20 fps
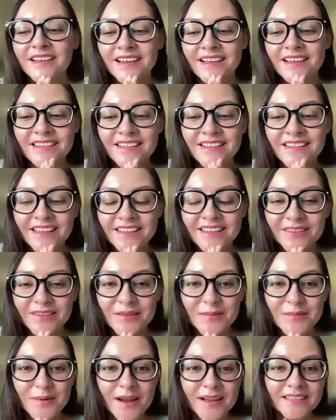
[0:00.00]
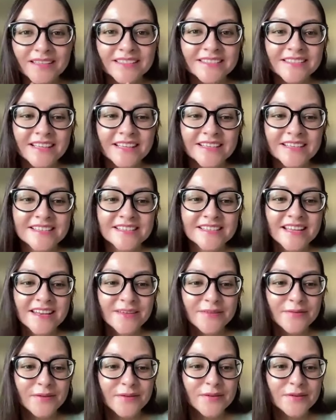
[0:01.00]
At the end of the practice, I said
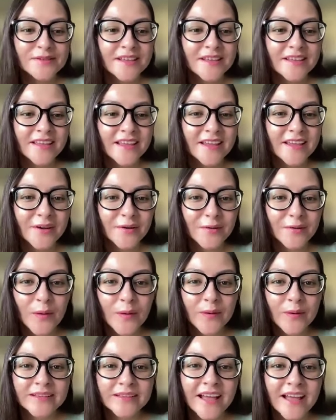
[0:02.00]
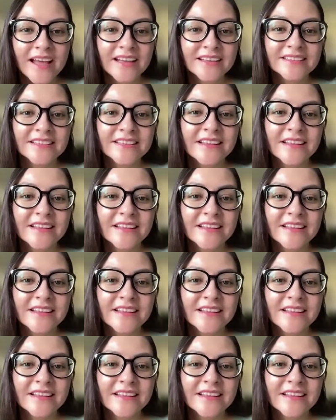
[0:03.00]
it feels like a heroic act,